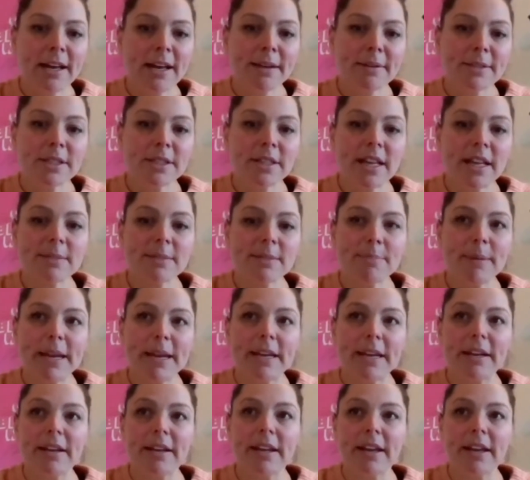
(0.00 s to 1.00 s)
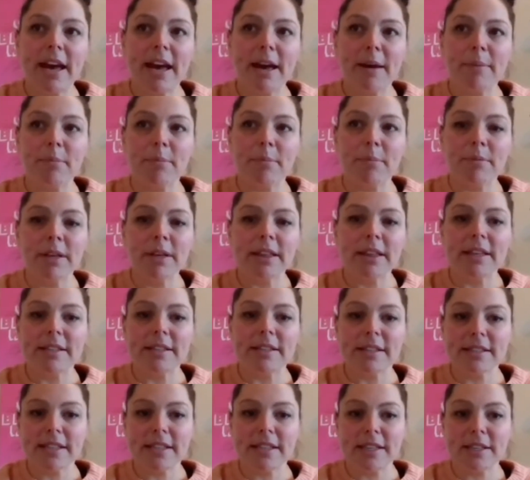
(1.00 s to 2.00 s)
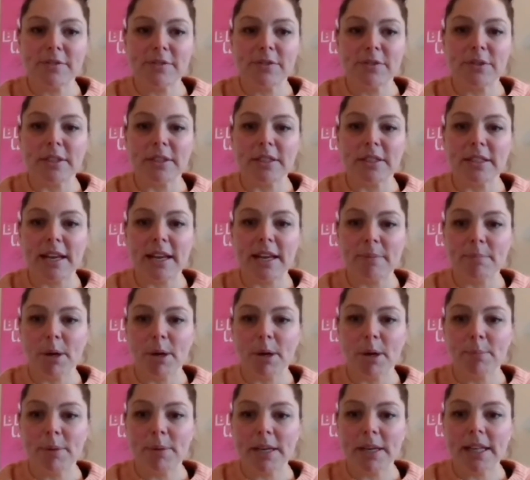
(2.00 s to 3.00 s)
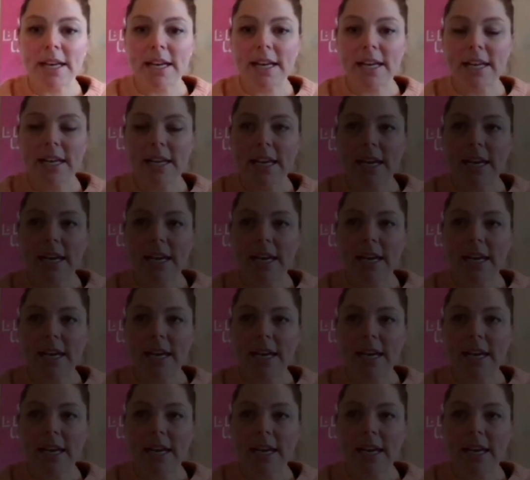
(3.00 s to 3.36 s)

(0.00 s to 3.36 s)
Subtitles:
So that's been really successful and popular.